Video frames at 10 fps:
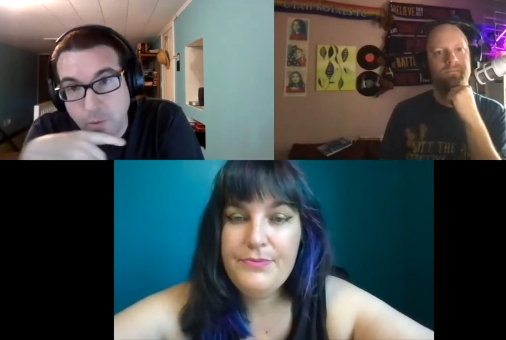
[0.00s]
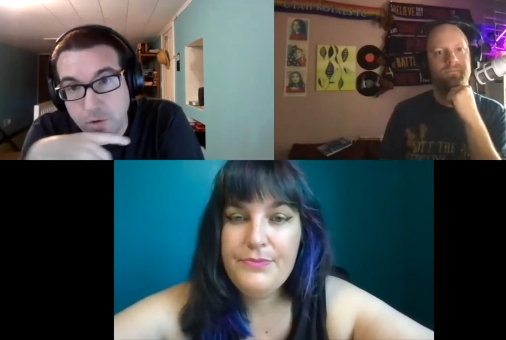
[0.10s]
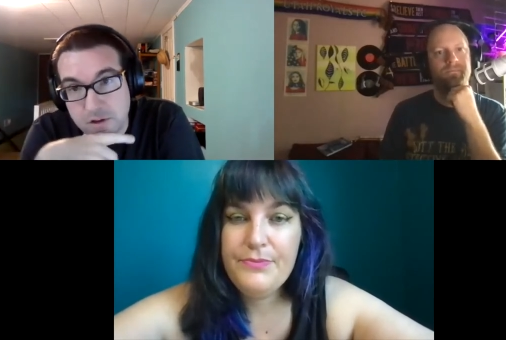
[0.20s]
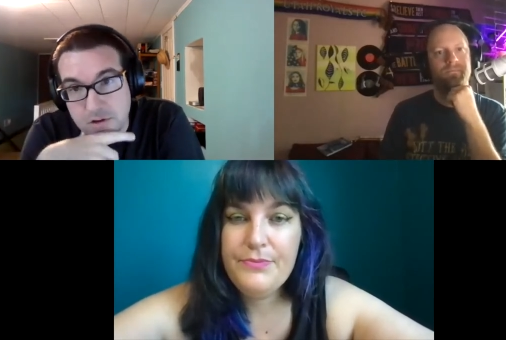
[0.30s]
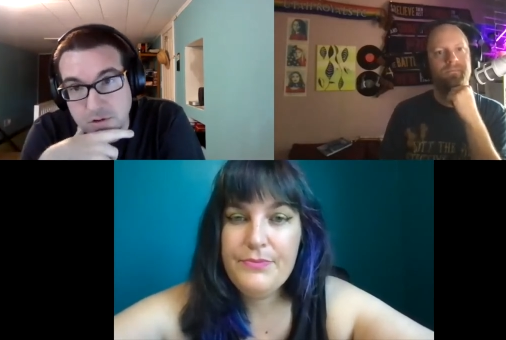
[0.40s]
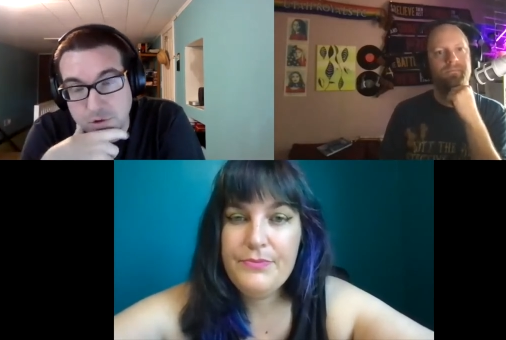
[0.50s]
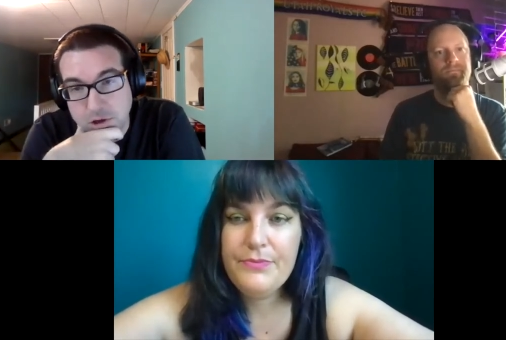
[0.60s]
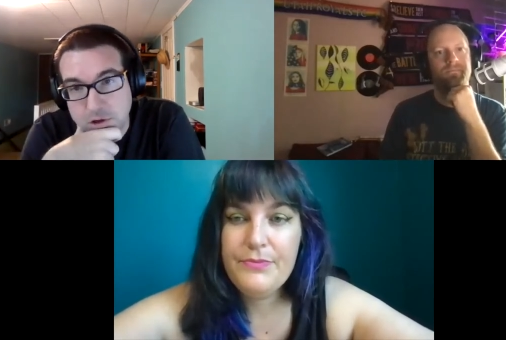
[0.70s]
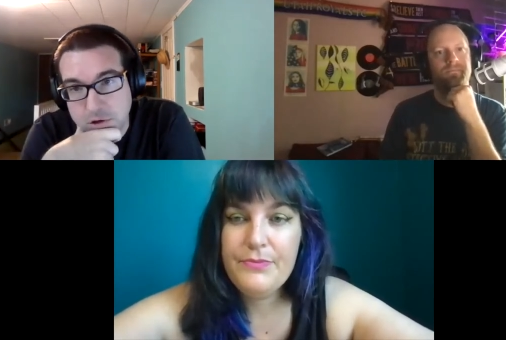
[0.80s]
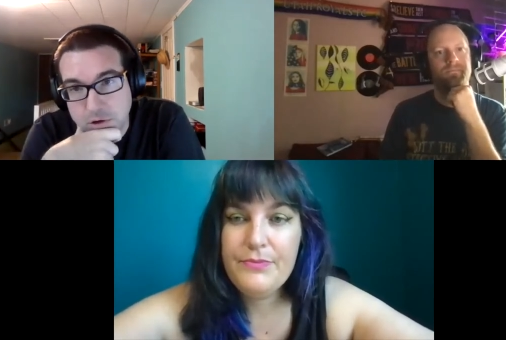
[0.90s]
Speaker 1: would like this
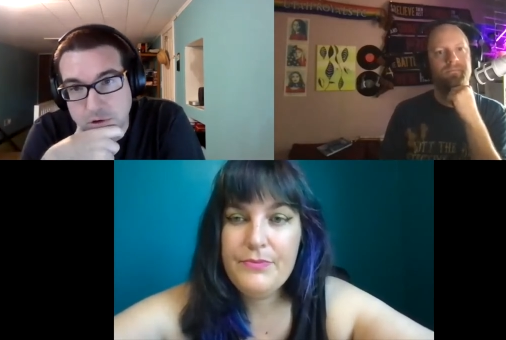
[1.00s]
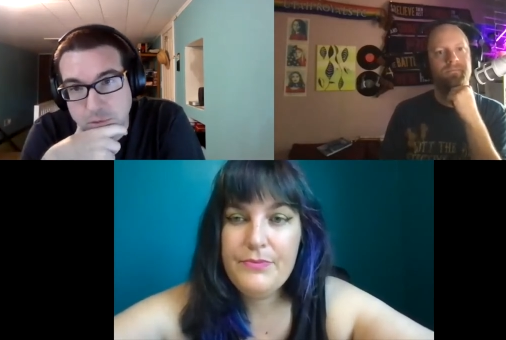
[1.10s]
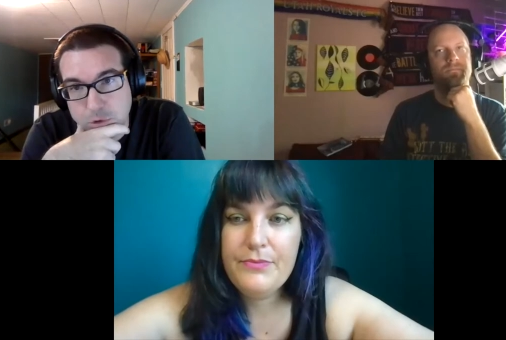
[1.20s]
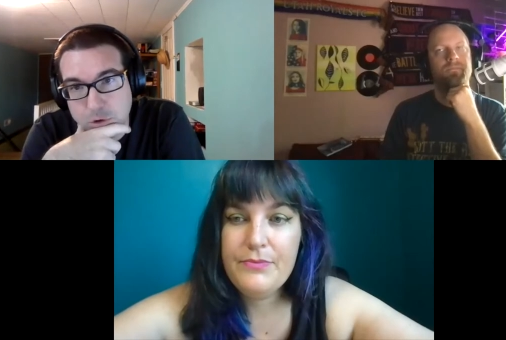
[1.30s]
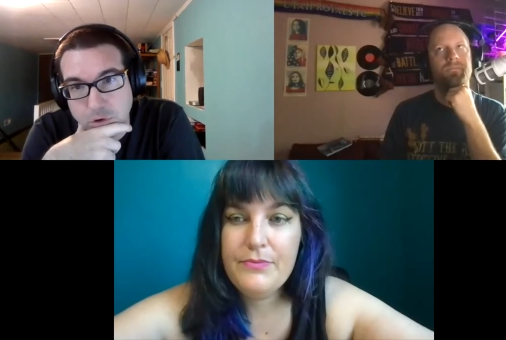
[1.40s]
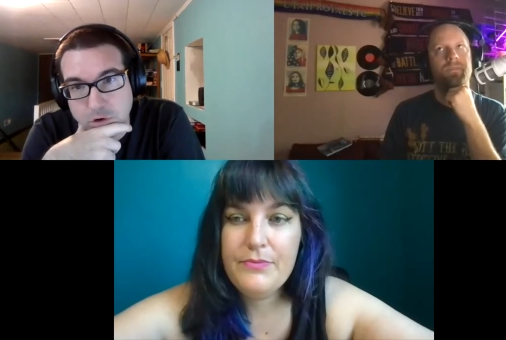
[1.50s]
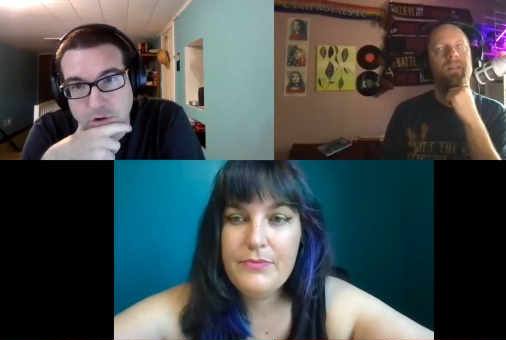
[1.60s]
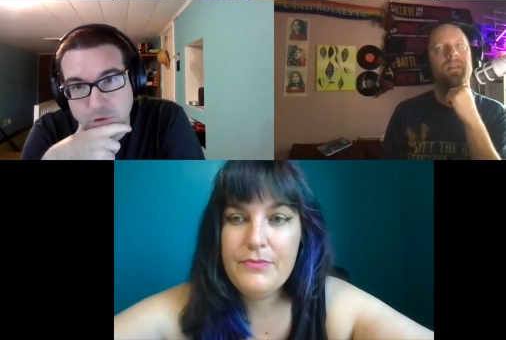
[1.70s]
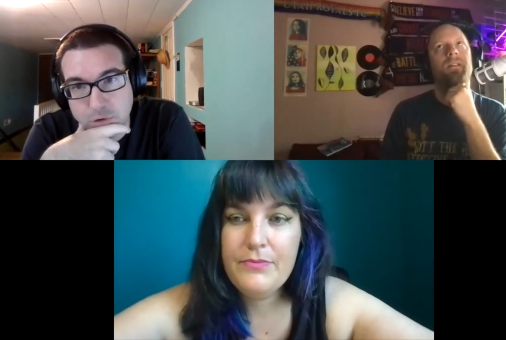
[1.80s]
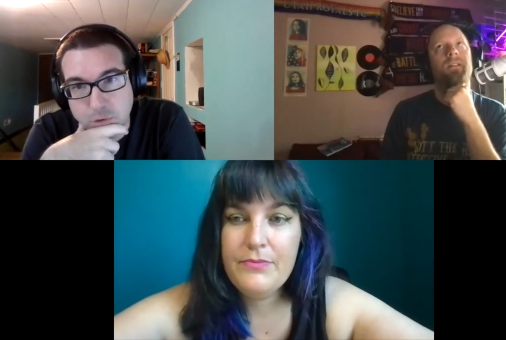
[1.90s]
vegan? when you order
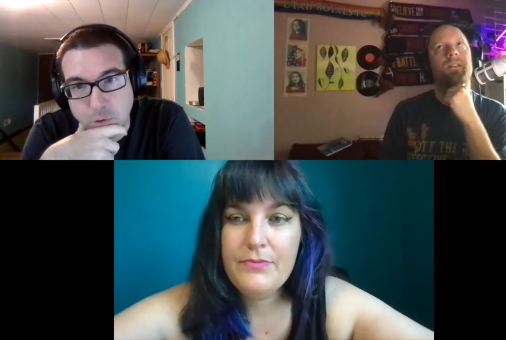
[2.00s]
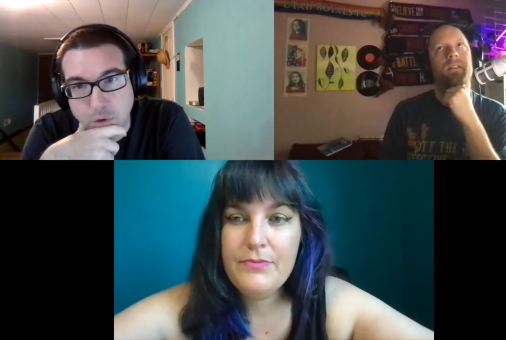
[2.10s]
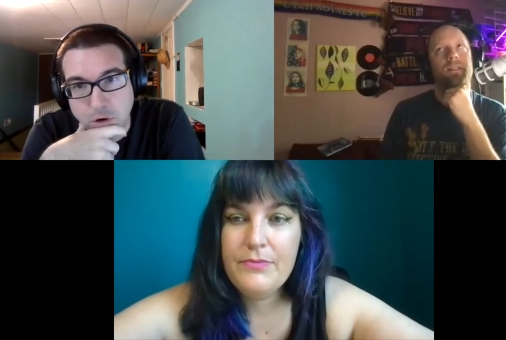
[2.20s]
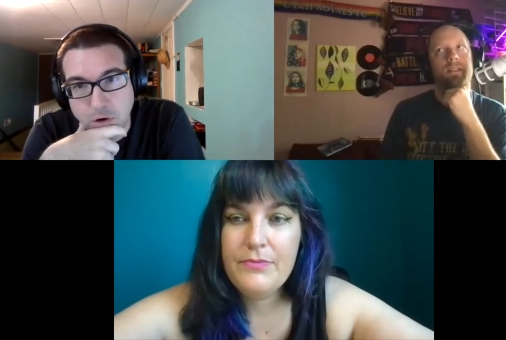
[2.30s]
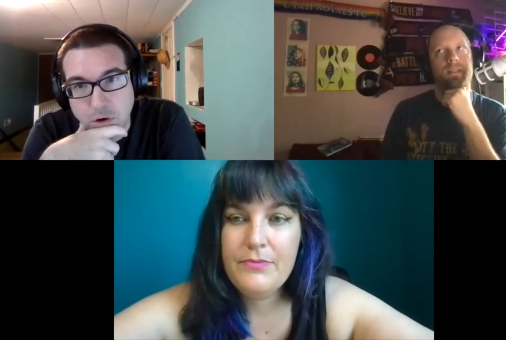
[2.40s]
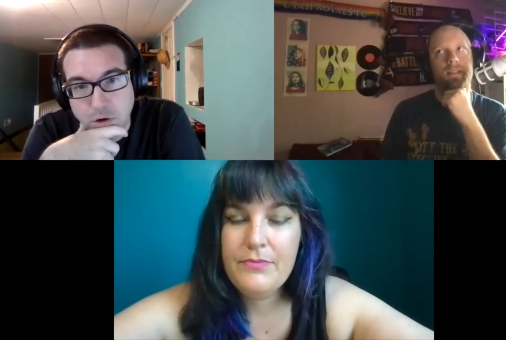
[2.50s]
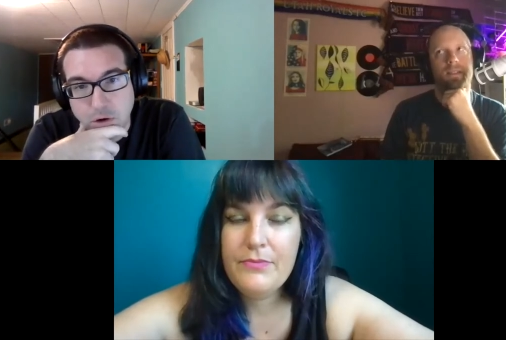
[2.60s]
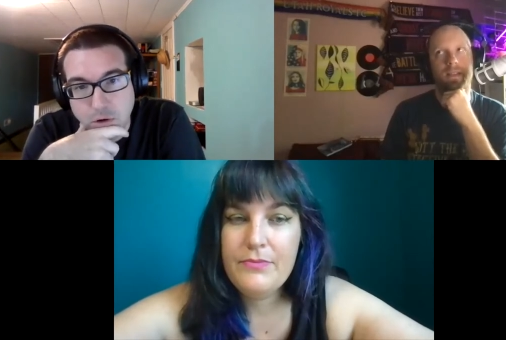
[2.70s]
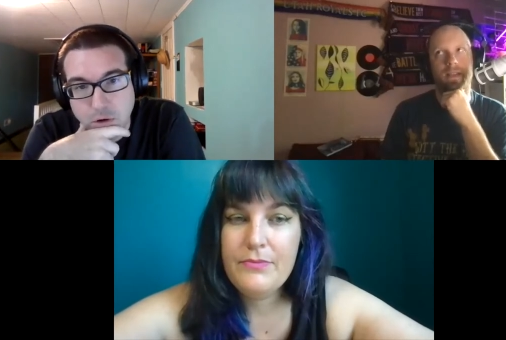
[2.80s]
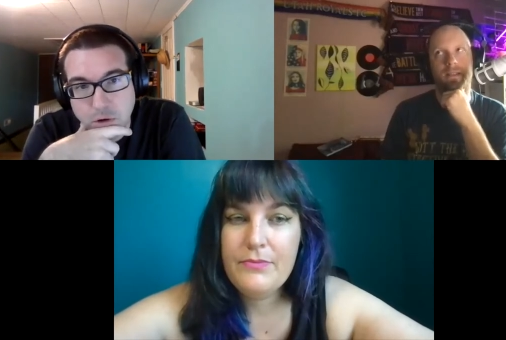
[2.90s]
Thai food or
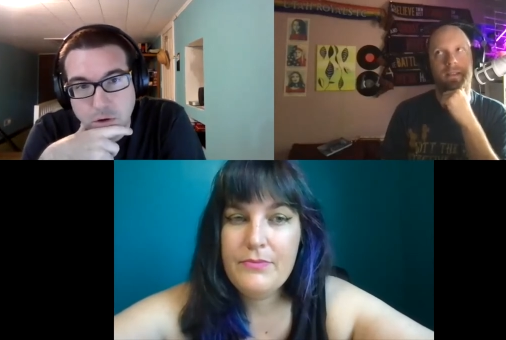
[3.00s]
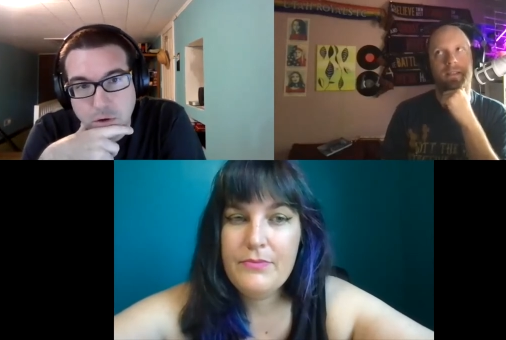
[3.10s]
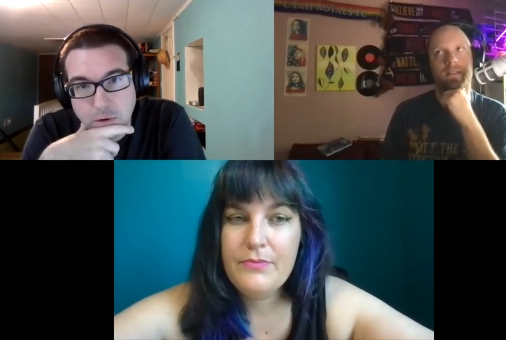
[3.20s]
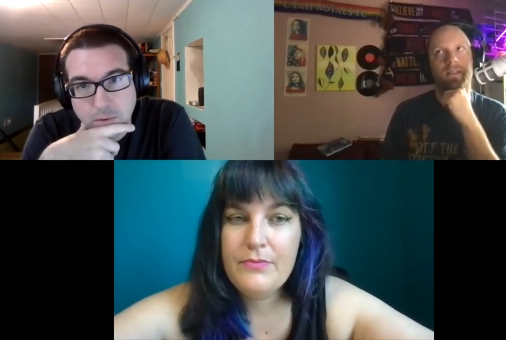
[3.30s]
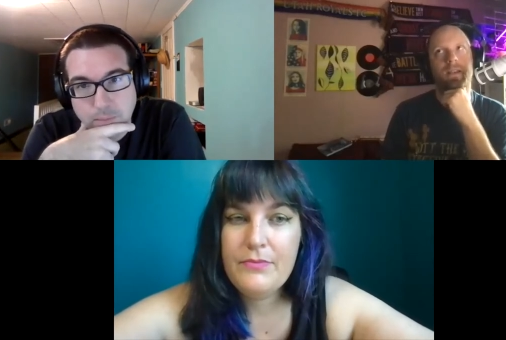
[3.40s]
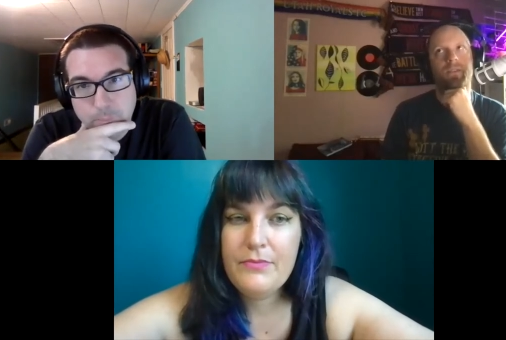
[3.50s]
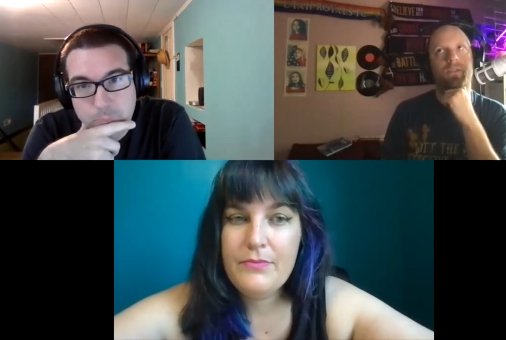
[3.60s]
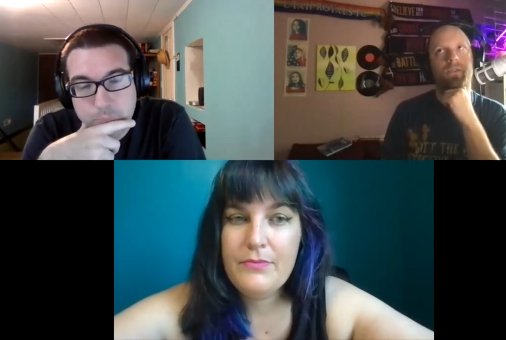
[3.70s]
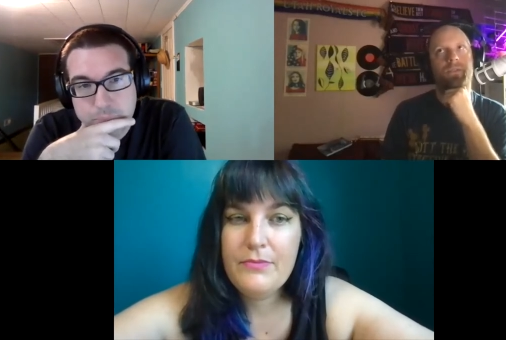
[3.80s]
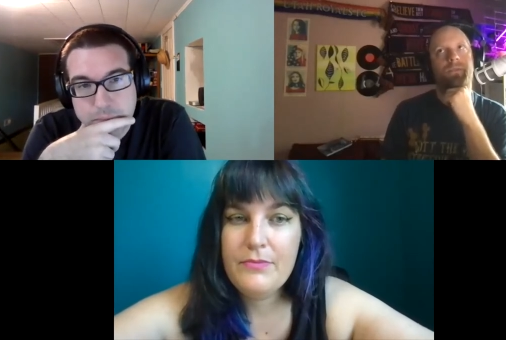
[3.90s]
Speaker 2: yes
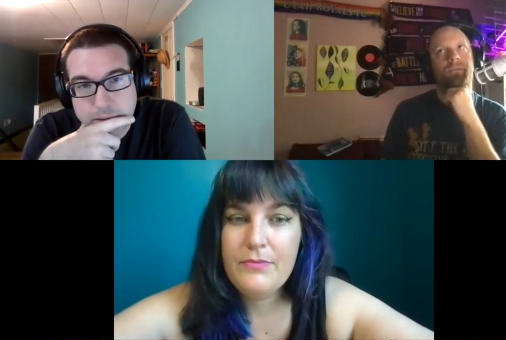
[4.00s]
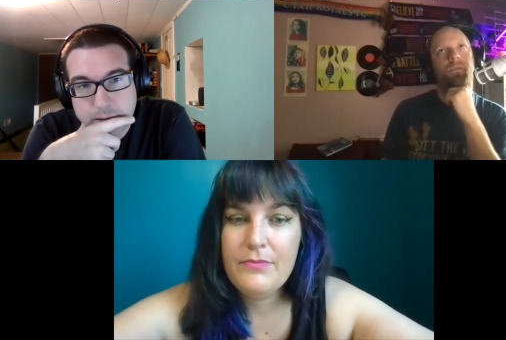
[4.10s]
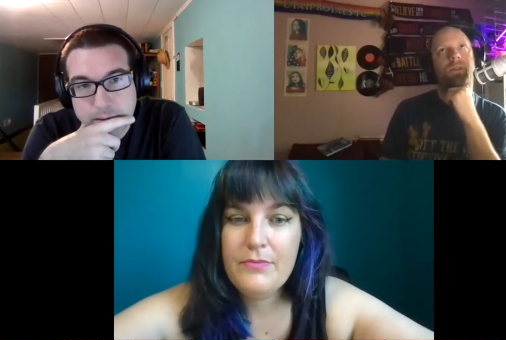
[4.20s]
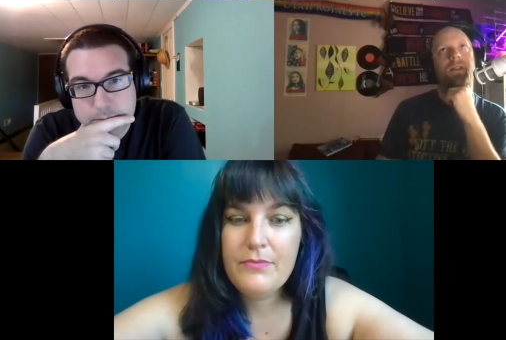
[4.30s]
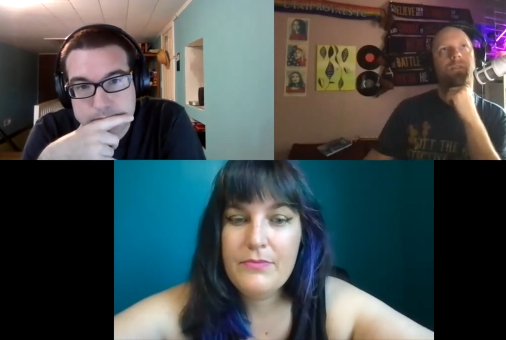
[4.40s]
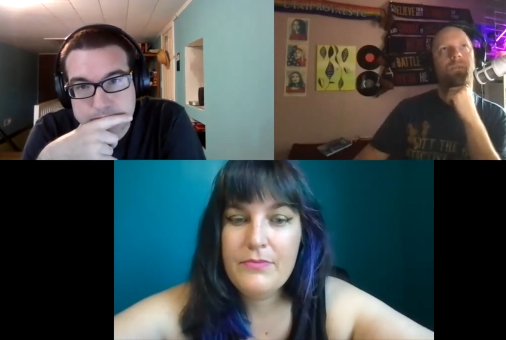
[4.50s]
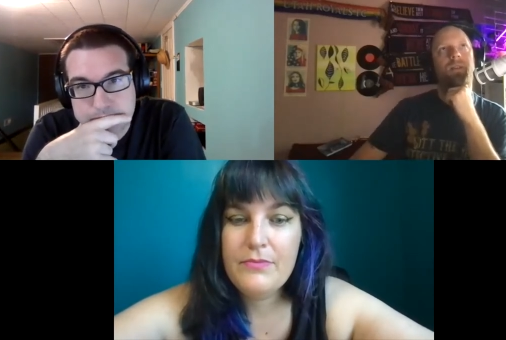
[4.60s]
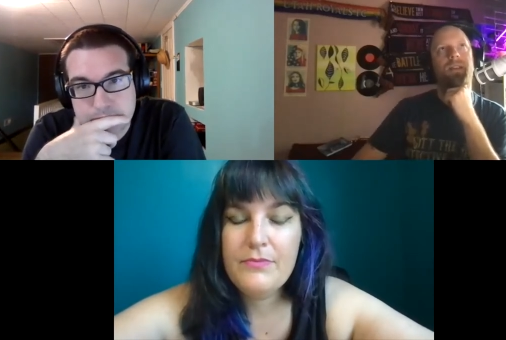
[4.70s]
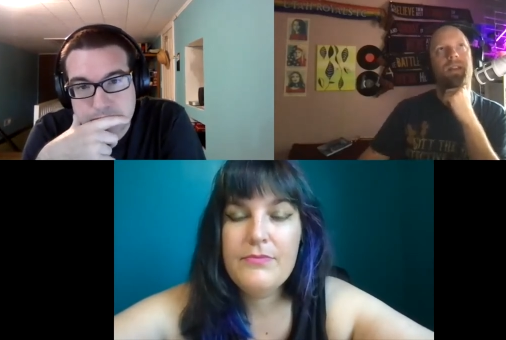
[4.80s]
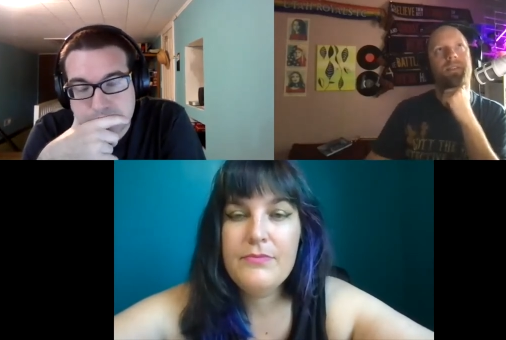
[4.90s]
either well either
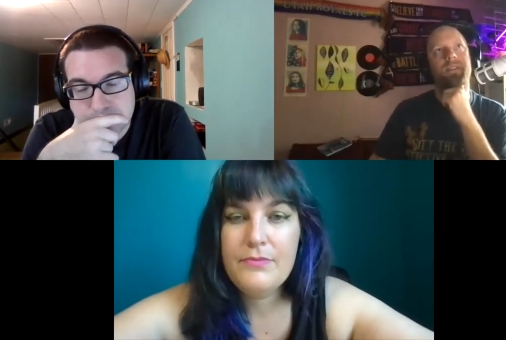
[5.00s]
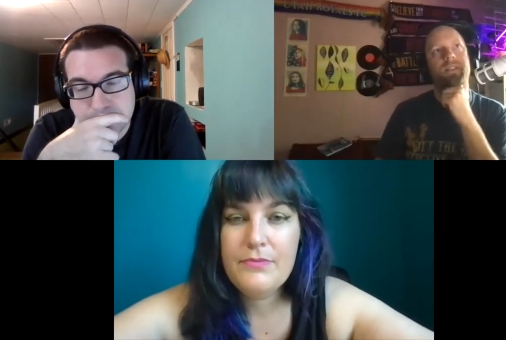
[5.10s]
we get the